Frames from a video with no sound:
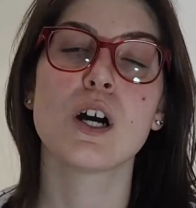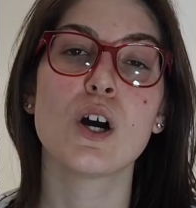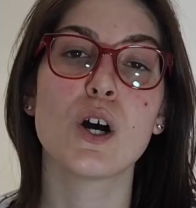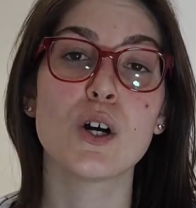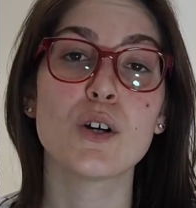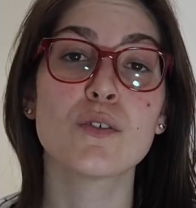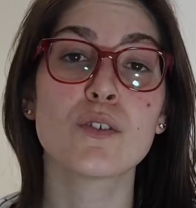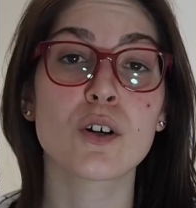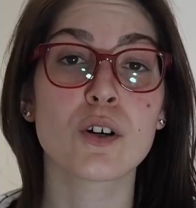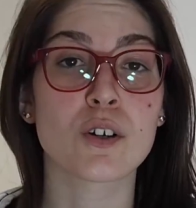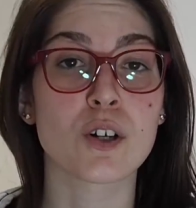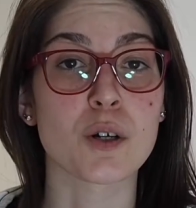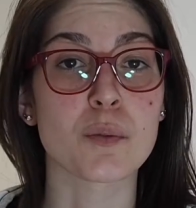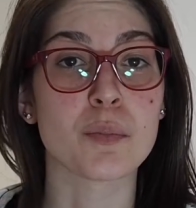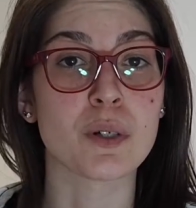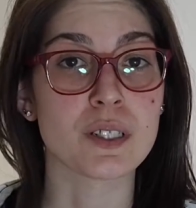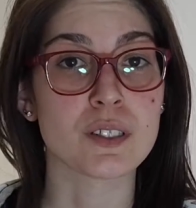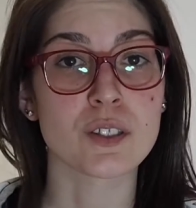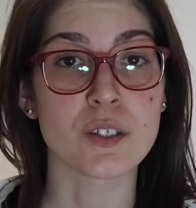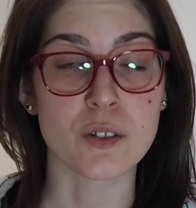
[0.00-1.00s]
Over on our
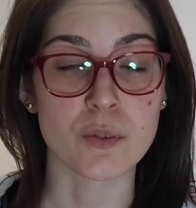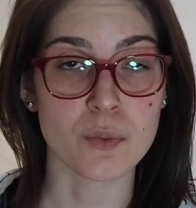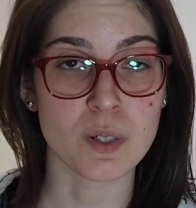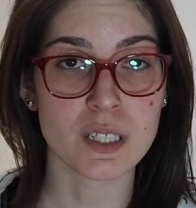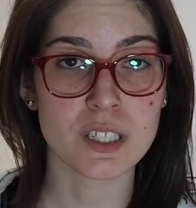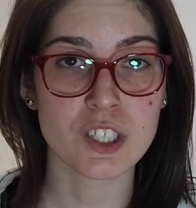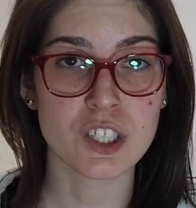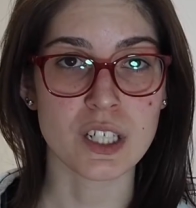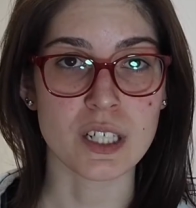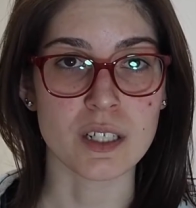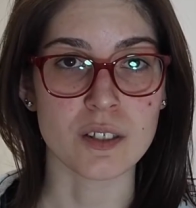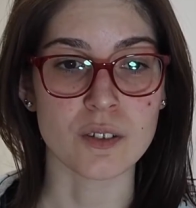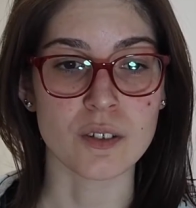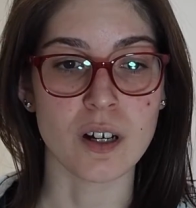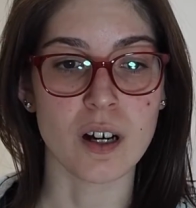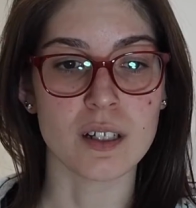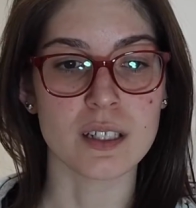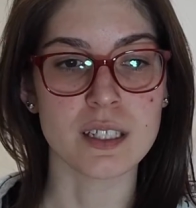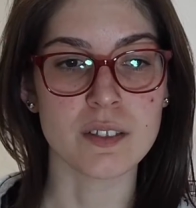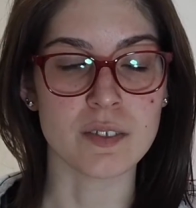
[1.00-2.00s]
Buns on the Run channel,
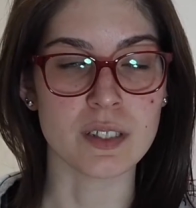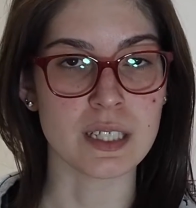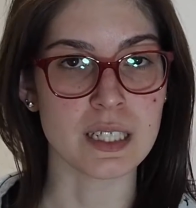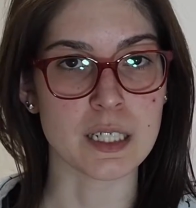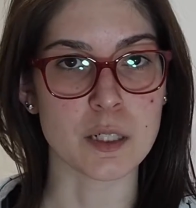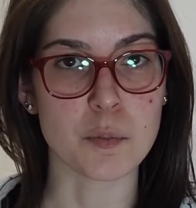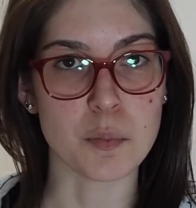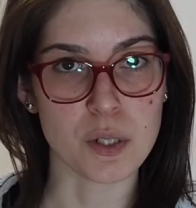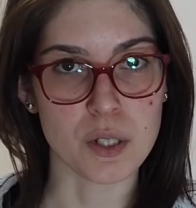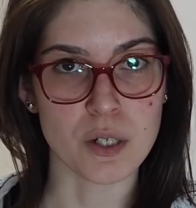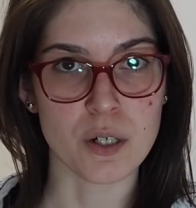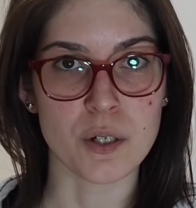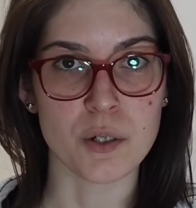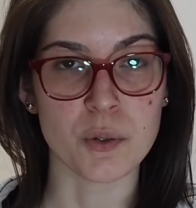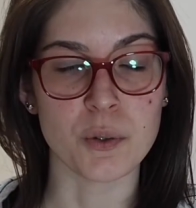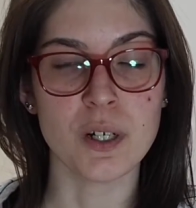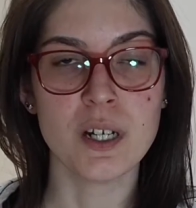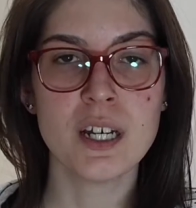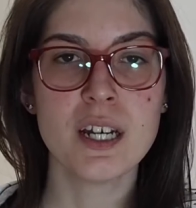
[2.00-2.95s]
I'll leave a link below.